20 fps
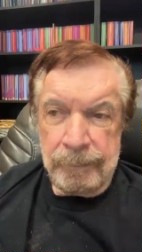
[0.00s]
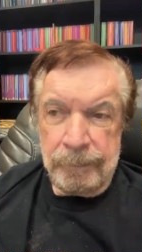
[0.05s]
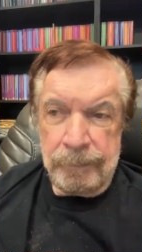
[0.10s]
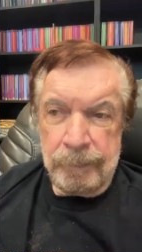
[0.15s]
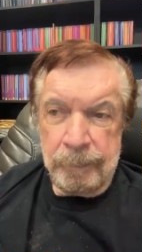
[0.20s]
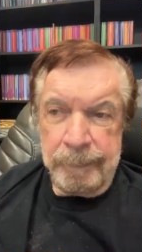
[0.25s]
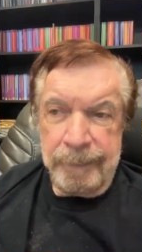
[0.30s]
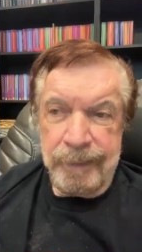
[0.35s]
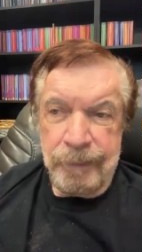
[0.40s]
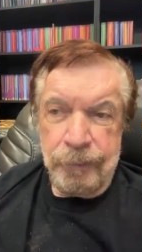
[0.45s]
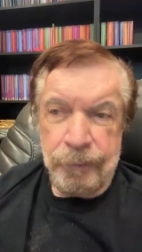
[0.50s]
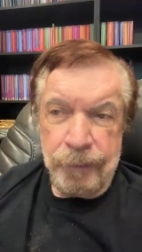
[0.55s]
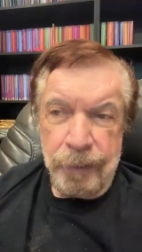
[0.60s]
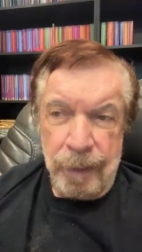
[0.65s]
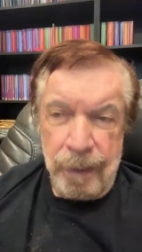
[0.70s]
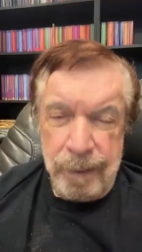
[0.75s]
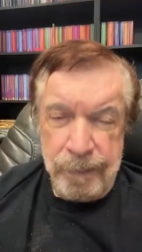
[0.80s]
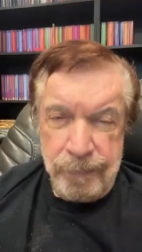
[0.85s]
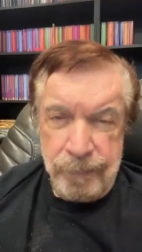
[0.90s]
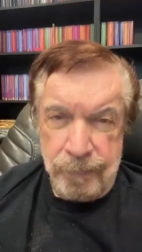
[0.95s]
To be
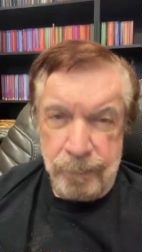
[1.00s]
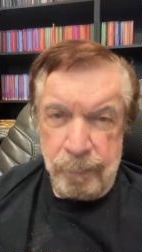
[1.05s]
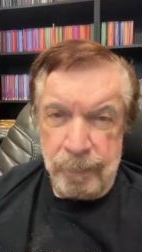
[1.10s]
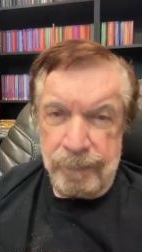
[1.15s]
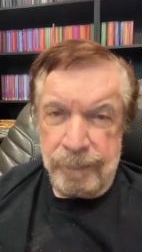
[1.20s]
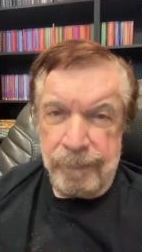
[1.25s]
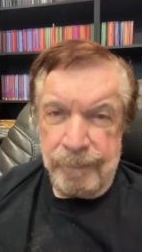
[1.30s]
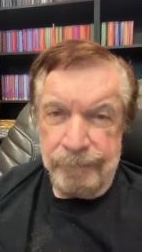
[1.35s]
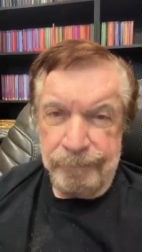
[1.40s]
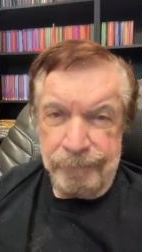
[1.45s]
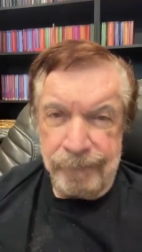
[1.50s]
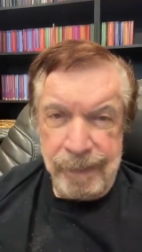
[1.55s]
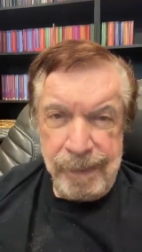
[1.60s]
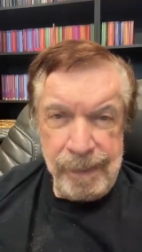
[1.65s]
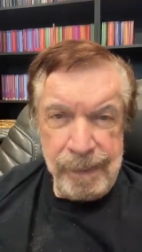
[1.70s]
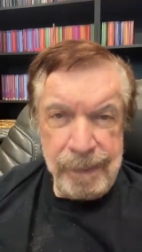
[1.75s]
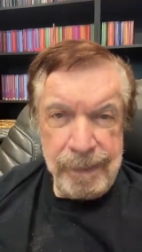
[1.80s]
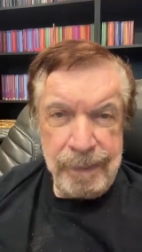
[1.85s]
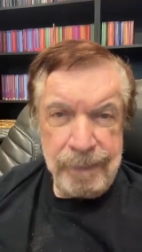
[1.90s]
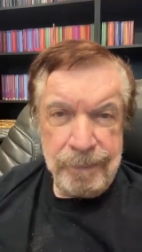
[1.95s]
touched with the
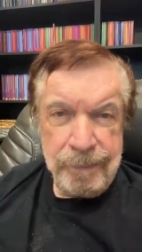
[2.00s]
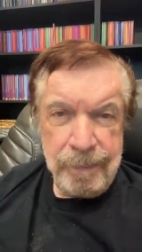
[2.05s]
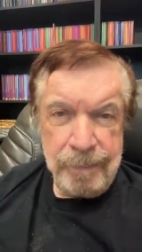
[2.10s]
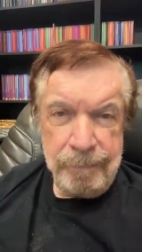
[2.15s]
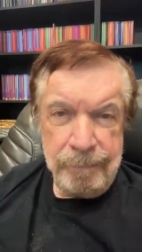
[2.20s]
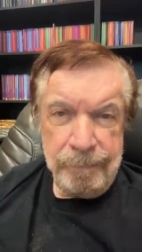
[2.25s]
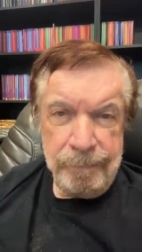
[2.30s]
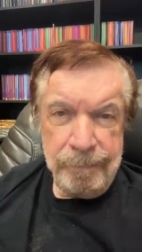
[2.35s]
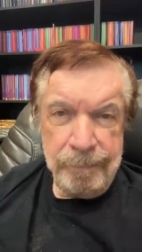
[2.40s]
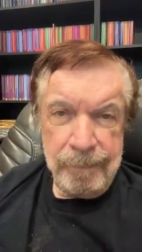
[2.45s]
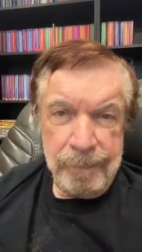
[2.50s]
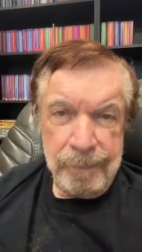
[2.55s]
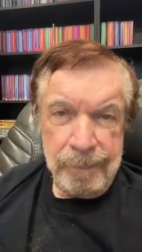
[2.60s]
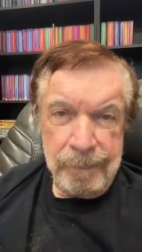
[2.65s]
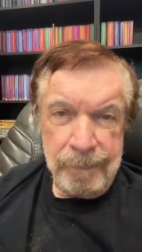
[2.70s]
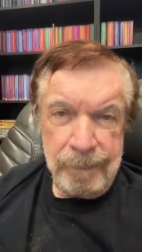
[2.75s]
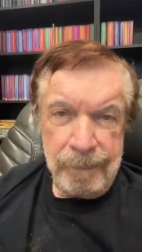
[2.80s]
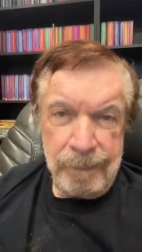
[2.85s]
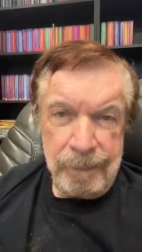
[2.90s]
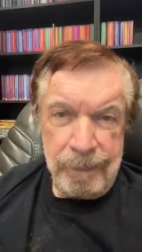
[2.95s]
feelings of
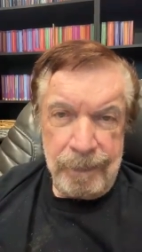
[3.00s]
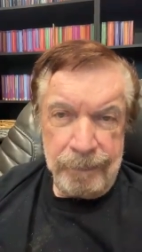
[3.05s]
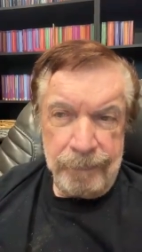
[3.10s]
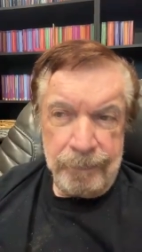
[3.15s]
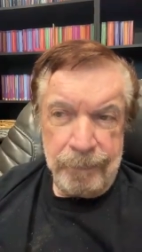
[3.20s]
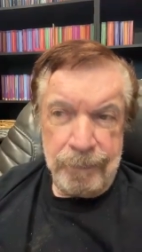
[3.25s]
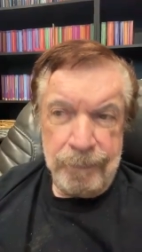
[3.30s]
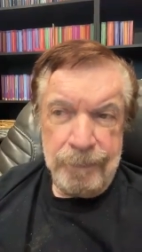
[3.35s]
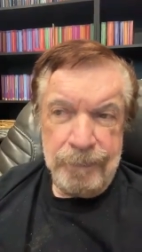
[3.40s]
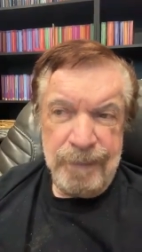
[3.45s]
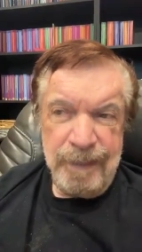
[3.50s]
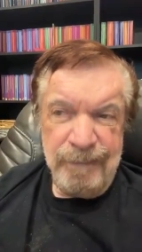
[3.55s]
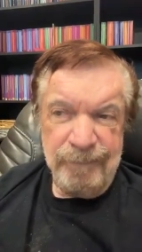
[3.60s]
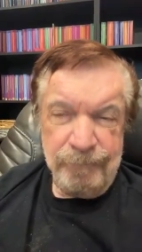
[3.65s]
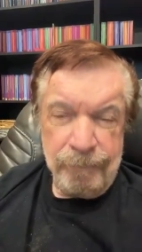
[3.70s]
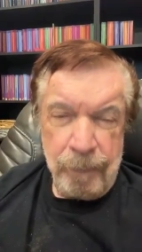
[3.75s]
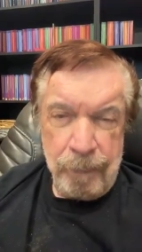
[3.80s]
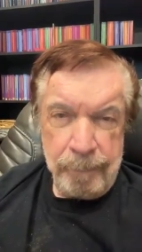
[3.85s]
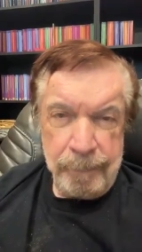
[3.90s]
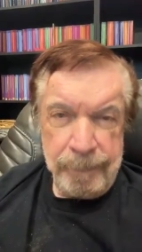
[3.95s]
others'
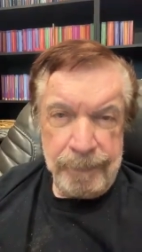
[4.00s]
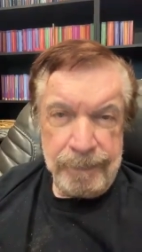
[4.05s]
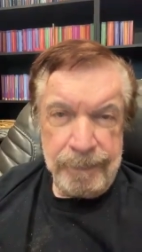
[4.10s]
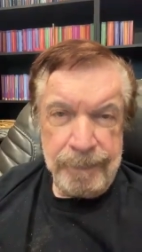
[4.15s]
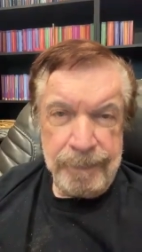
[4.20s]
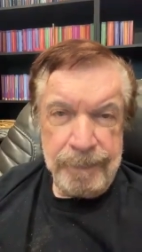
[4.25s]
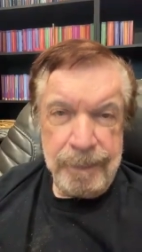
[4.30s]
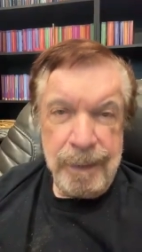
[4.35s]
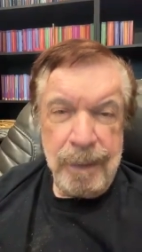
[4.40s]
infirmities.